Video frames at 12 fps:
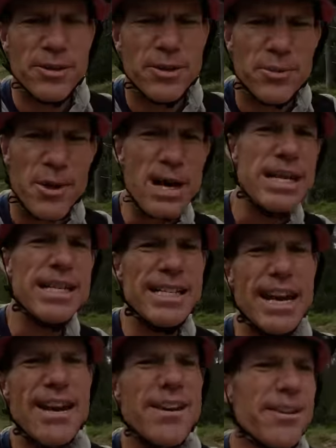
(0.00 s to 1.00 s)
So rainy
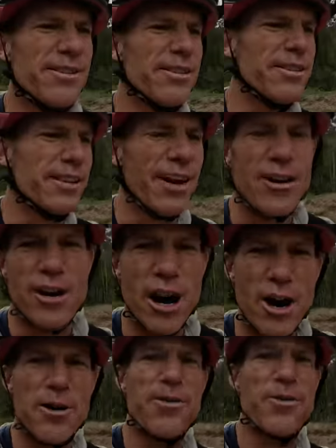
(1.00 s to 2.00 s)
days are
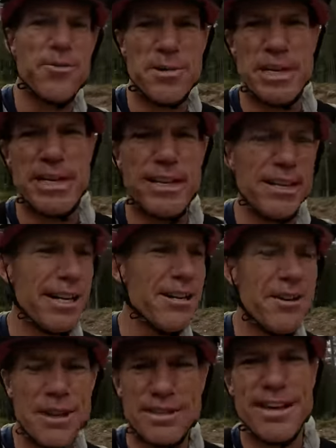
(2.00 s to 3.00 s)
hard for me, and I
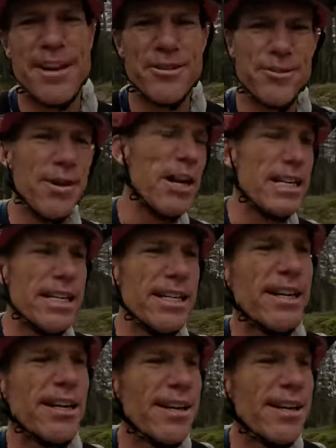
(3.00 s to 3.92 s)
know that sounds funny,